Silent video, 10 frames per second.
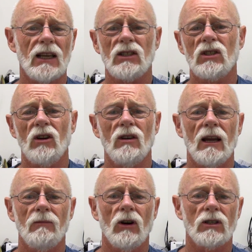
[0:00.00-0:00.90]
They're so
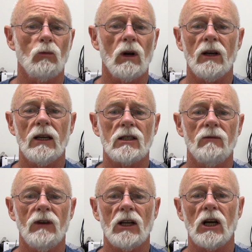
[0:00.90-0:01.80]
damn nice. Will I get some
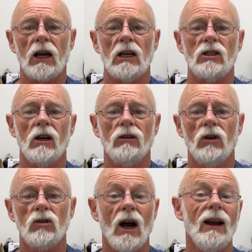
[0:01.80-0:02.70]
Fat Shark
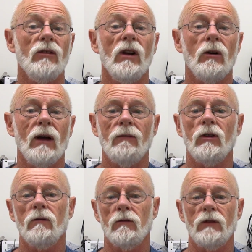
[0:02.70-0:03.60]
HDO2s? I don't know. Haven't
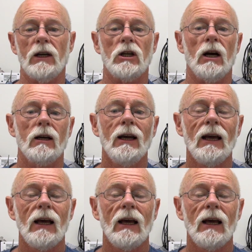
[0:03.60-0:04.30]
heard from Fat Shark.